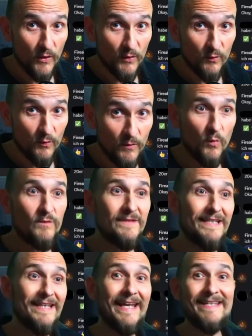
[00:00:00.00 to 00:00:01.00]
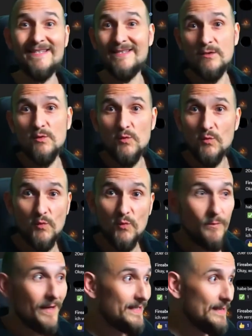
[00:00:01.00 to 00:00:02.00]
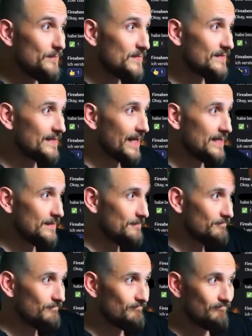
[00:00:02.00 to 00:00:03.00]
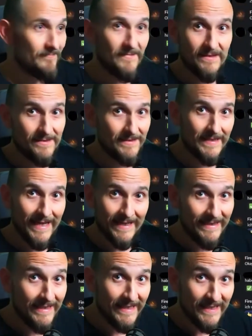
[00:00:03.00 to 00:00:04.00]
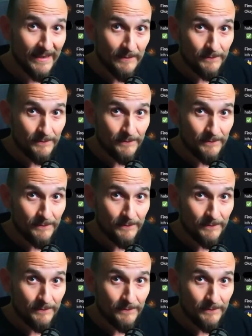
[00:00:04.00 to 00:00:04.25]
the next Steam voucher or the next 2 Steam codes change